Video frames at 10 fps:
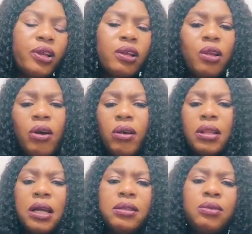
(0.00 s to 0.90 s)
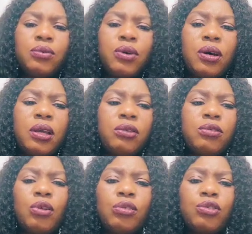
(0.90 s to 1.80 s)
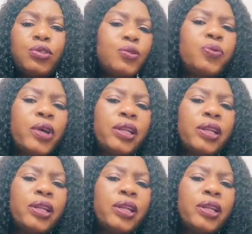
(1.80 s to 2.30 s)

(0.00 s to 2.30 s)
cloth that is not useful